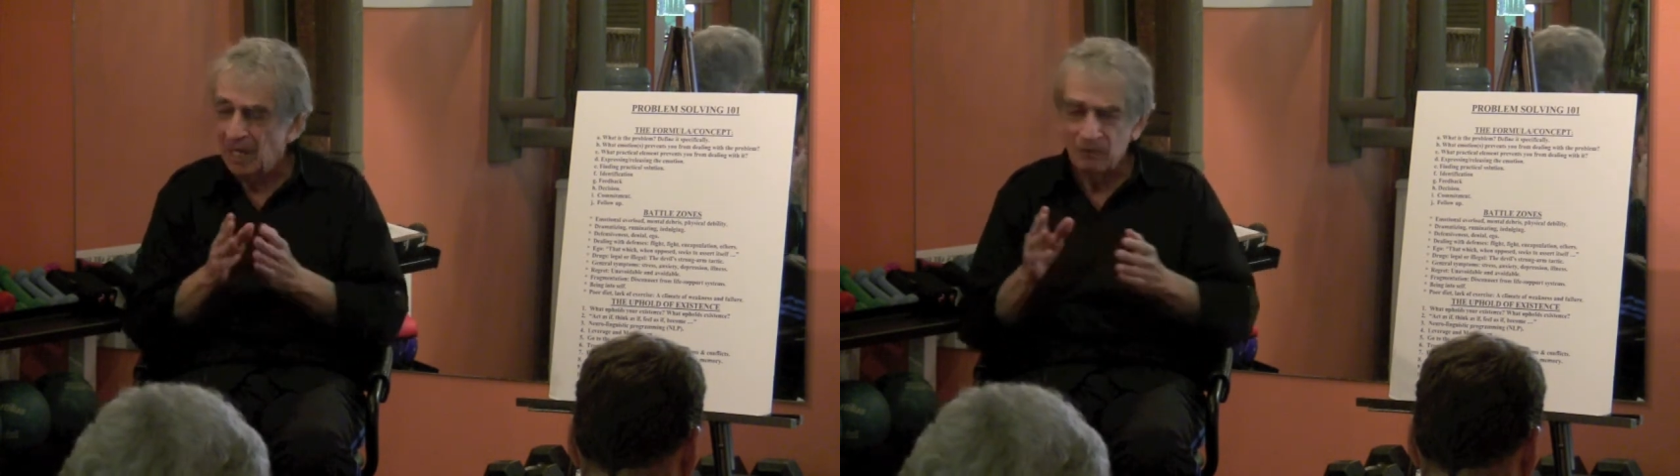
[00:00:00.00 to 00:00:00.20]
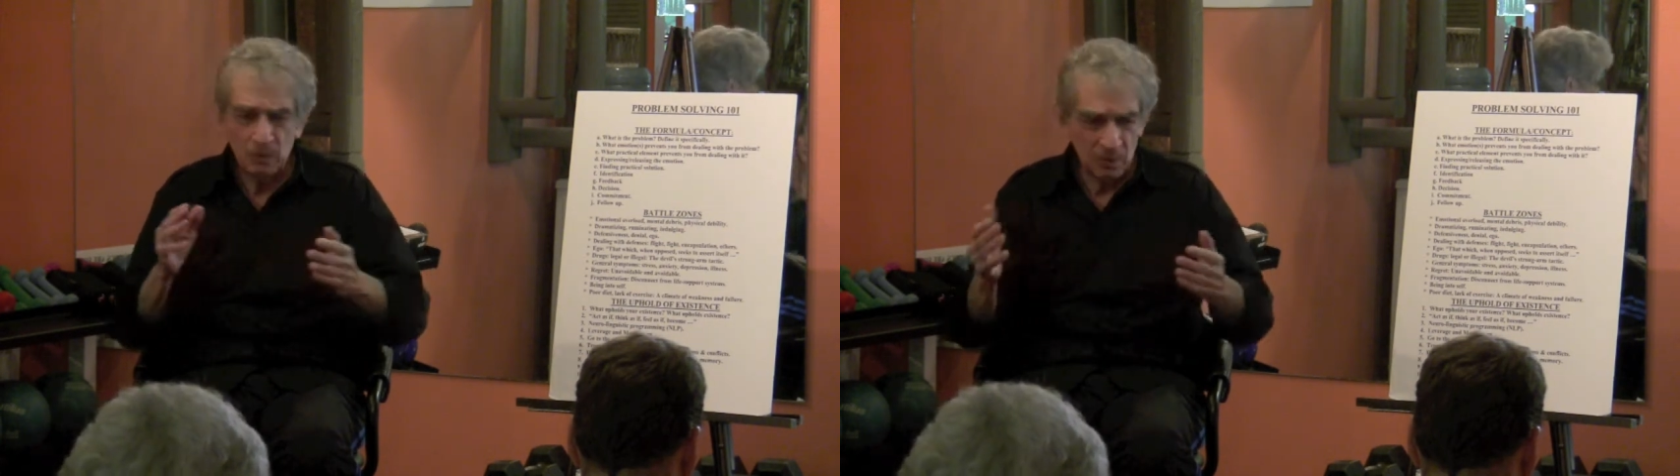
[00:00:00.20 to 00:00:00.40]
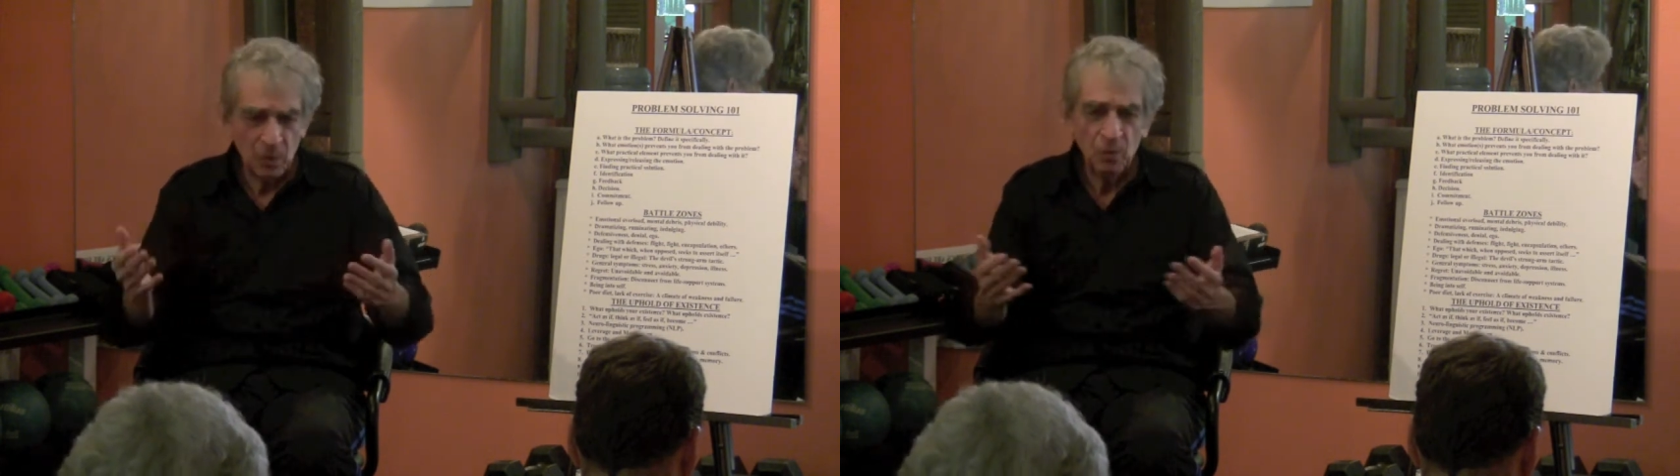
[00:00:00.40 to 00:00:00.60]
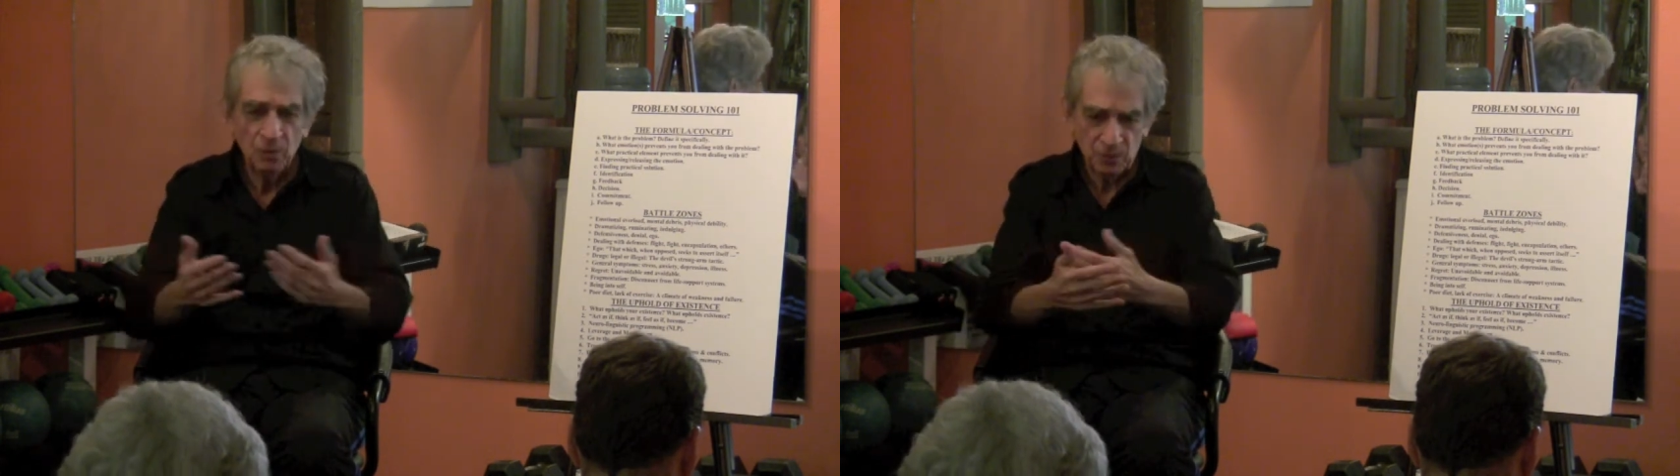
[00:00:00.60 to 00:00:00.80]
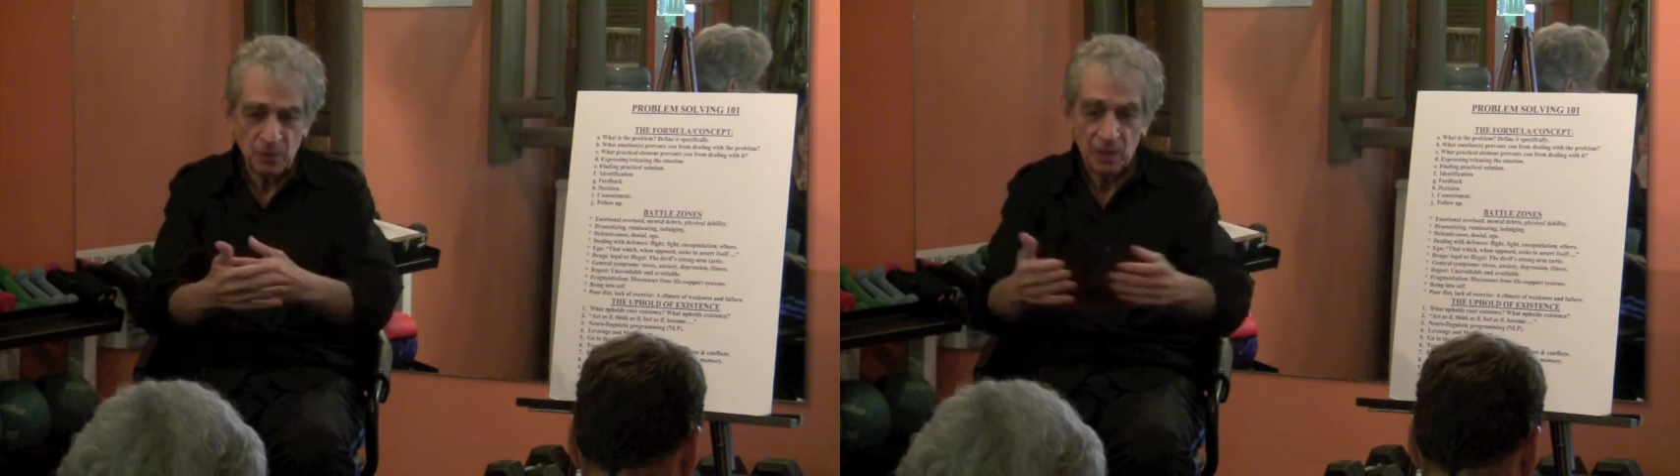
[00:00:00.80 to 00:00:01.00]
everyone knew who
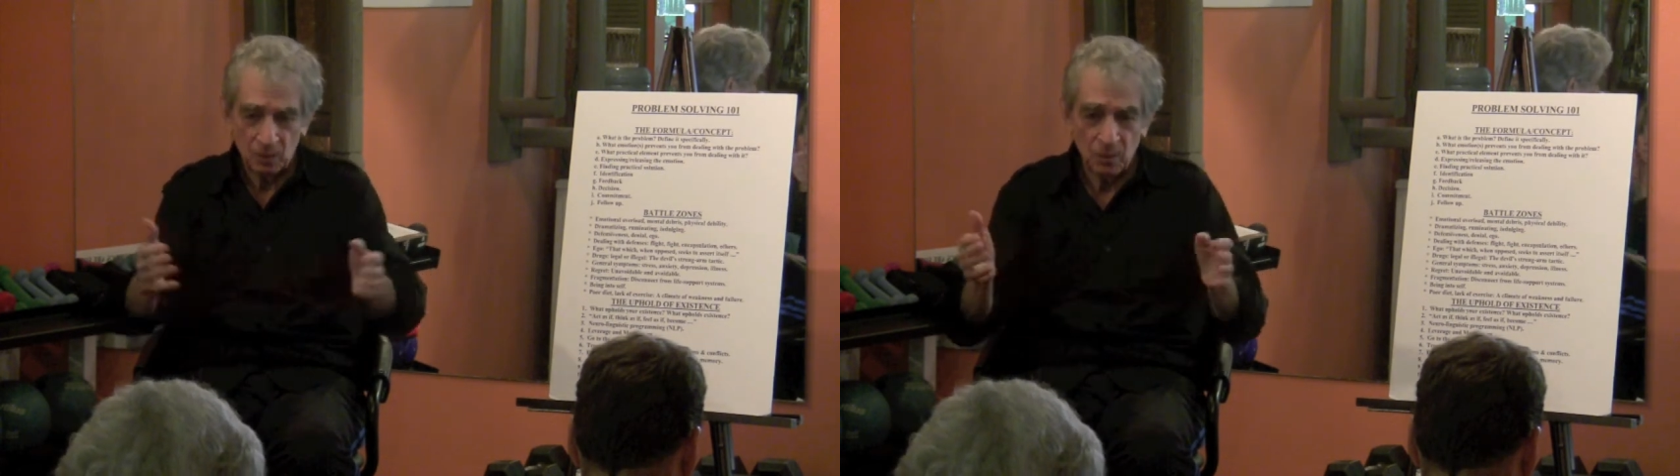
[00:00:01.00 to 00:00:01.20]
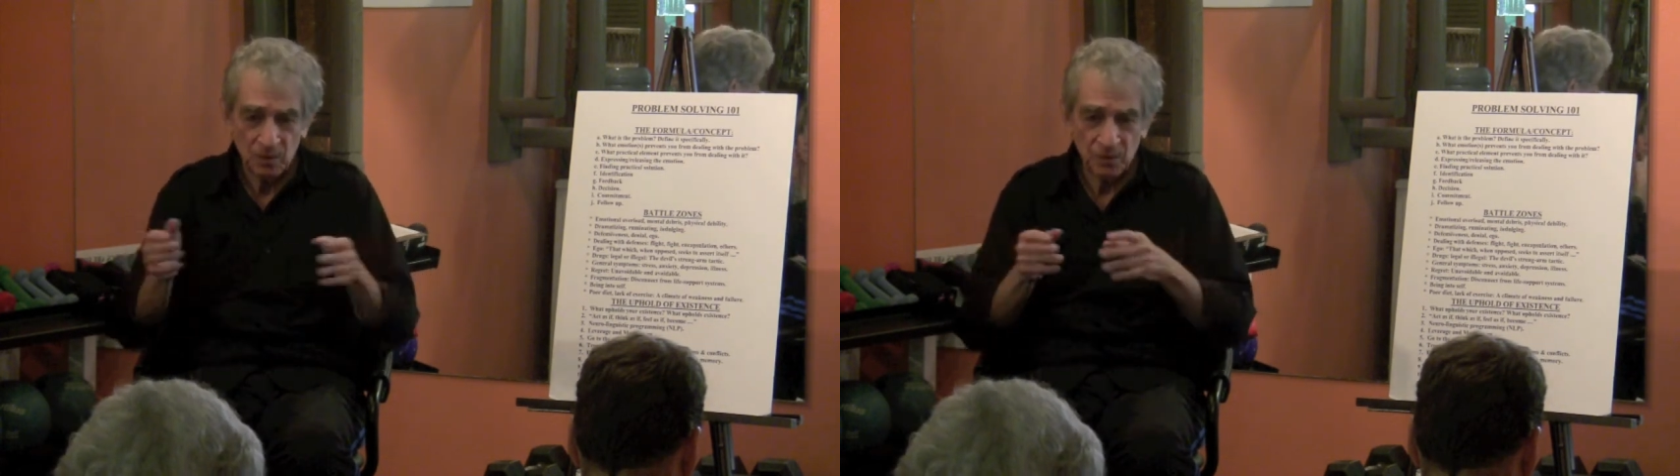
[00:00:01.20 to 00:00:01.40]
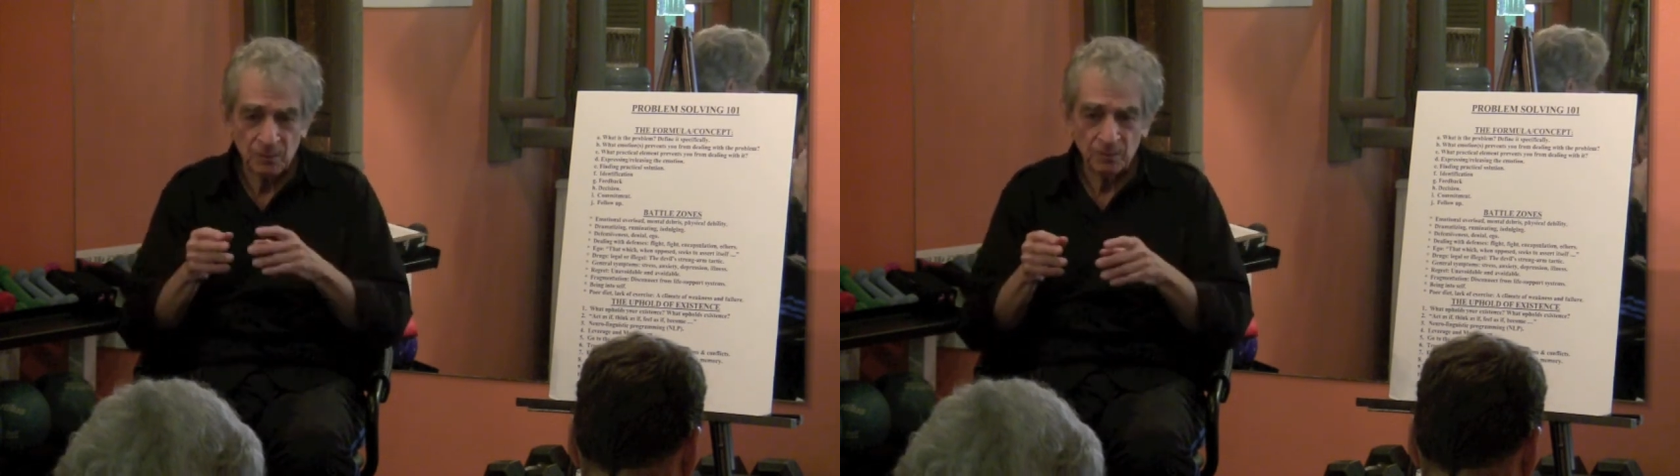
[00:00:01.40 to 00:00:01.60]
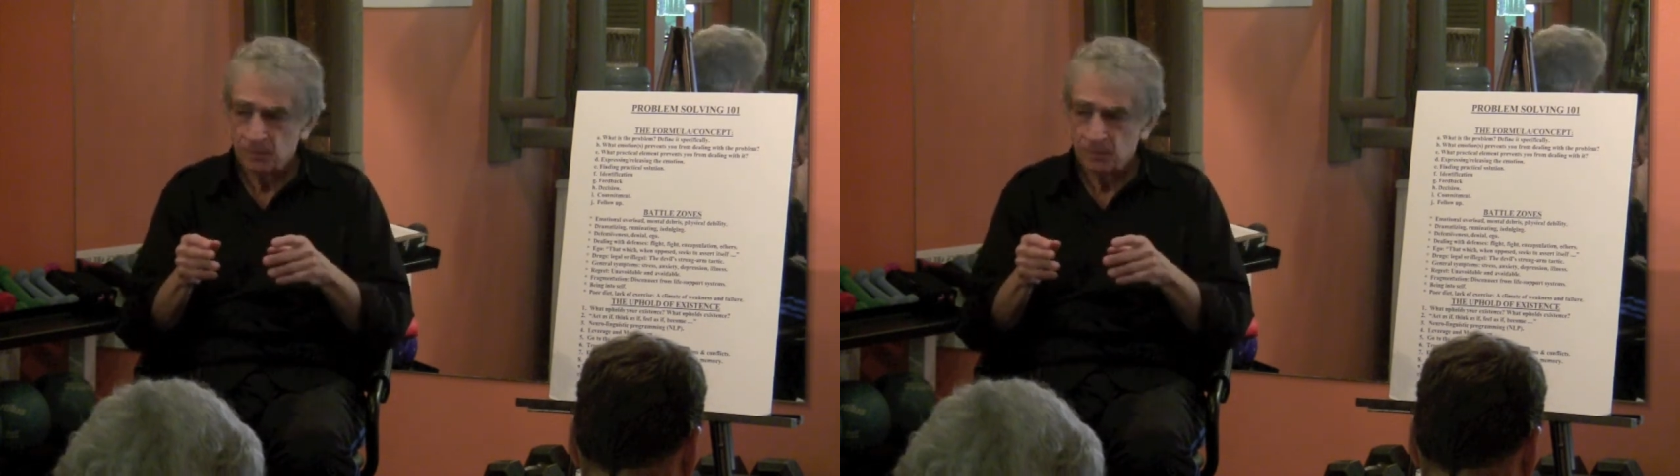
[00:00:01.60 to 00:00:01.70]
the strength was.